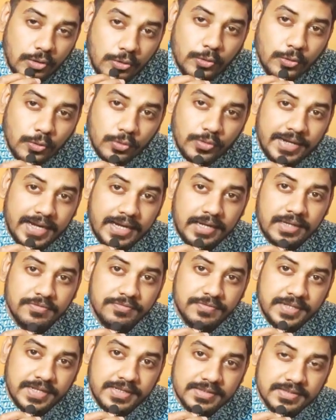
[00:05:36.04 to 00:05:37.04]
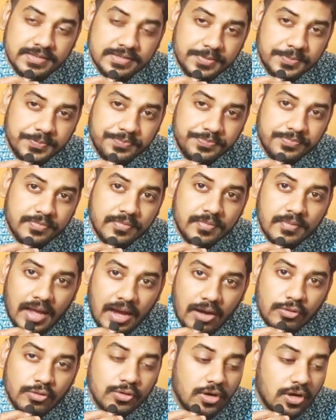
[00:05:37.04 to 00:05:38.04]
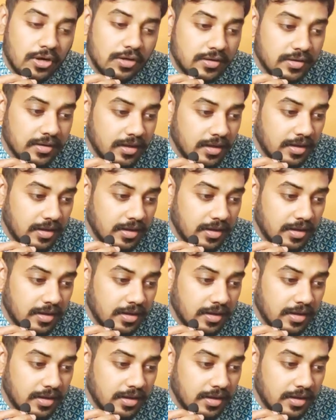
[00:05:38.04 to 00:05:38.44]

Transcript: do negative things, how to not